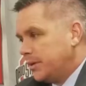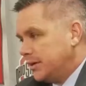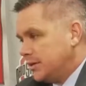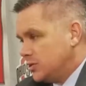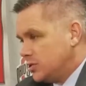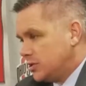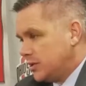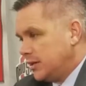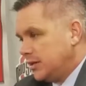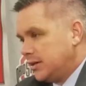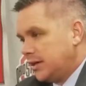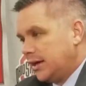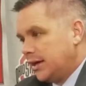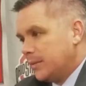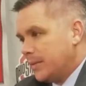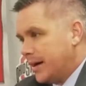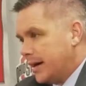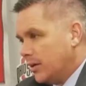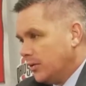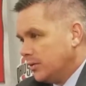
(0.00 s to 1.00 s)
Penn State
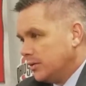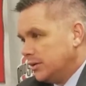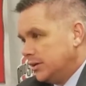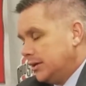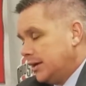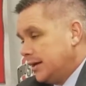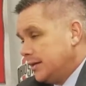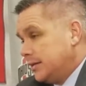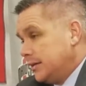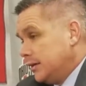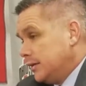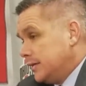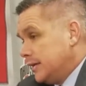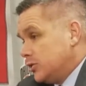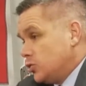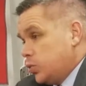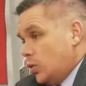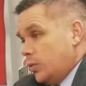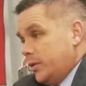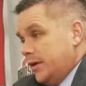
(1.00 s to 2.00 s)
came out, and I think
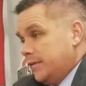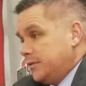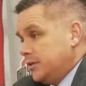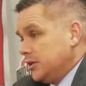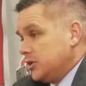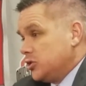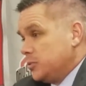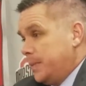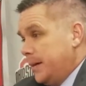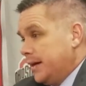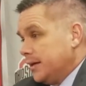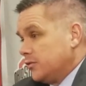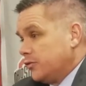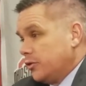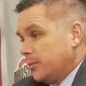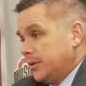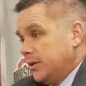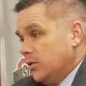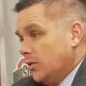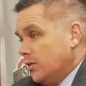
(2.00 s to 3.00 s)
that's what we have to expect
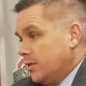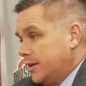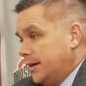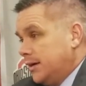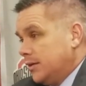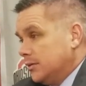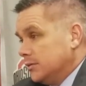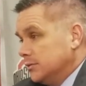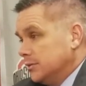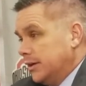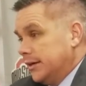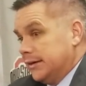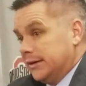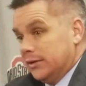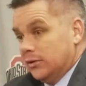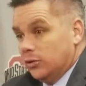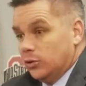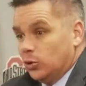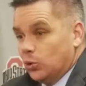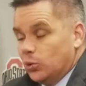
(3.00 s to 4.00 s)
from here on out. Like
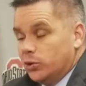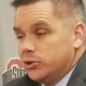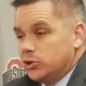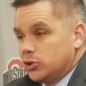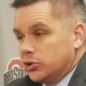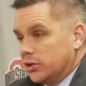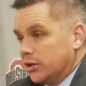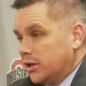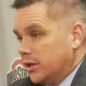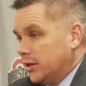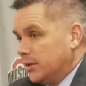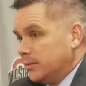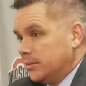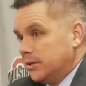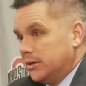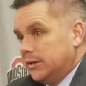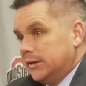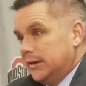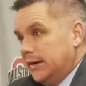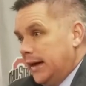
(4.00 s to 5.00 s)
Illinois is going to come
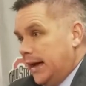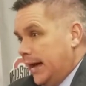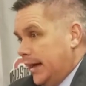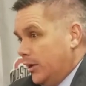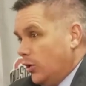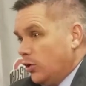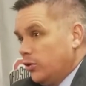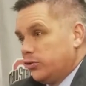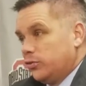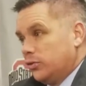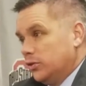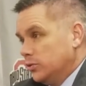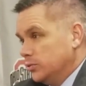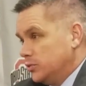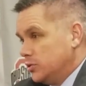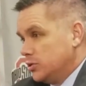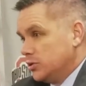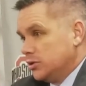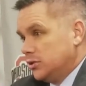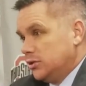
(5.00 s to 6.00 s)
at our
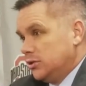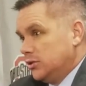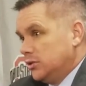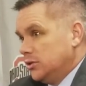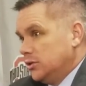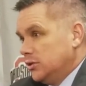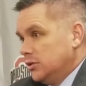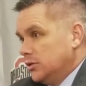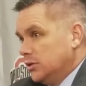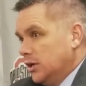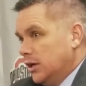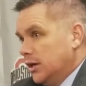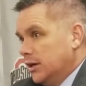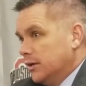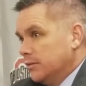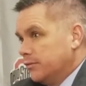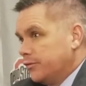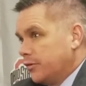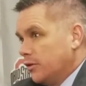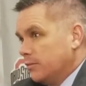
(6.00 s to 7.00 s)
throats
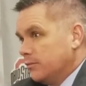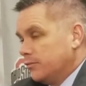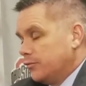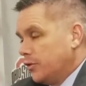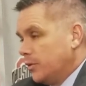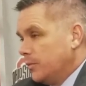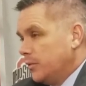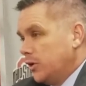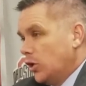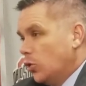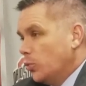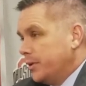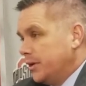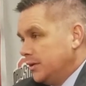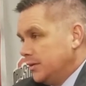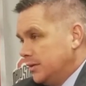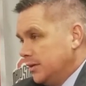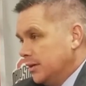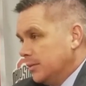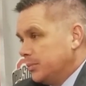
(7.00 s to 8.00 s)
uh, from from the
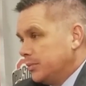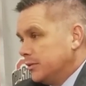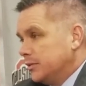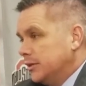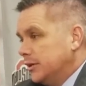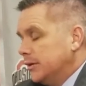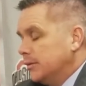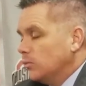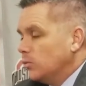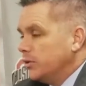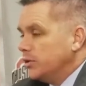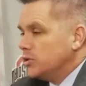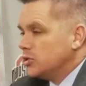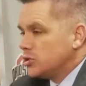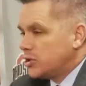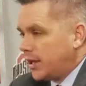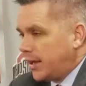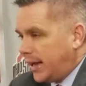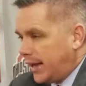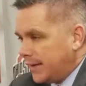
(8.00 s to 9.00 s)
opening tip, and we
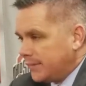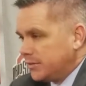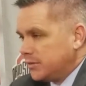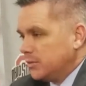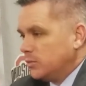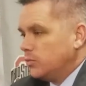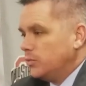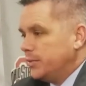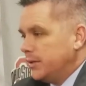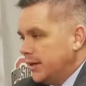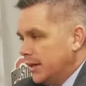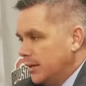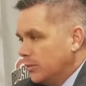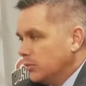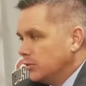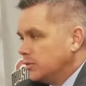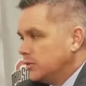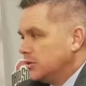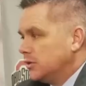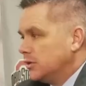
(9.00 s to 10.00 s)
just have to be
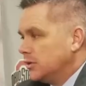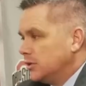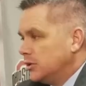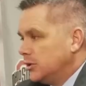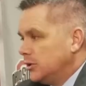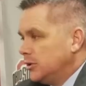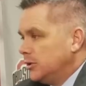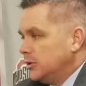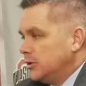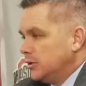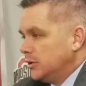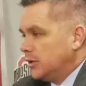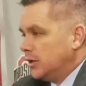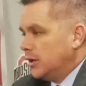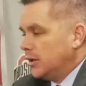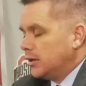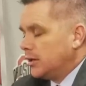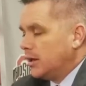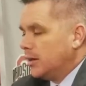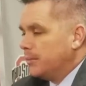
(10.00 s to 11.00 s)
able to
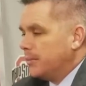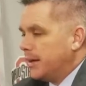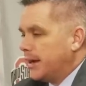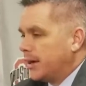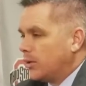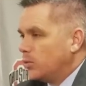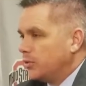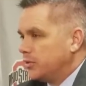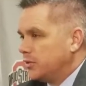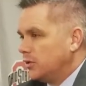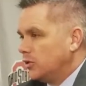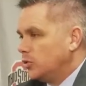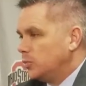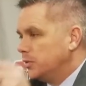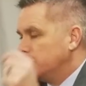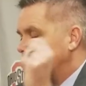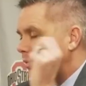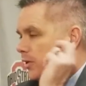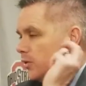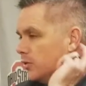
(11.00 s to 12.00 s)
uh, come back with a little
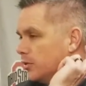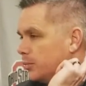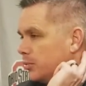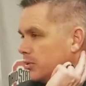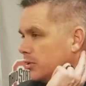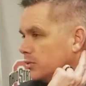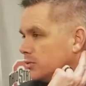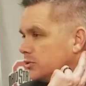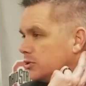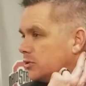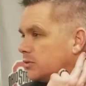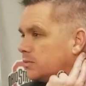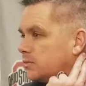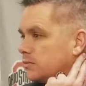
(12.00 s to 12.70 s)
bit better approach.